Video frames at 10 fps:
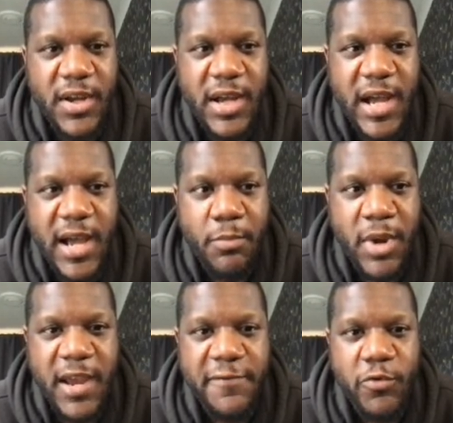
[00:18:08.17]
Um,
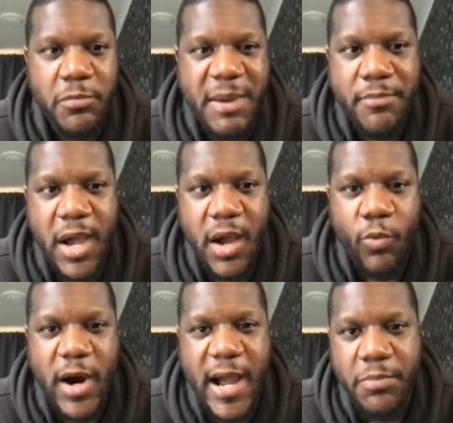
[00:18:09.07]
if you remember
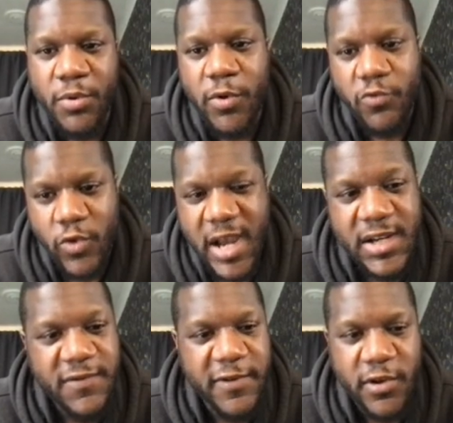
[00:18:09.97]
what happened with
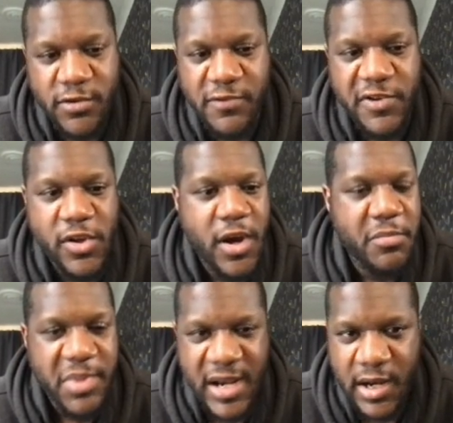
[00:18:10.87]
Rex, for those of you that
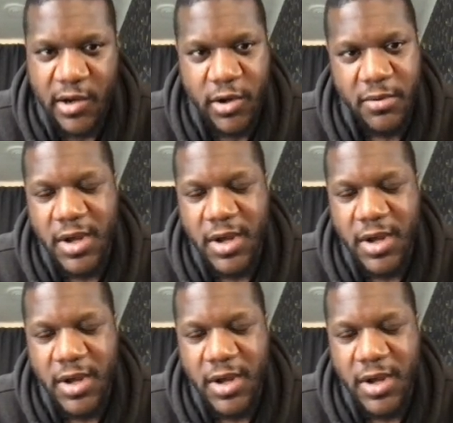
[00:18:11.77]
have been along,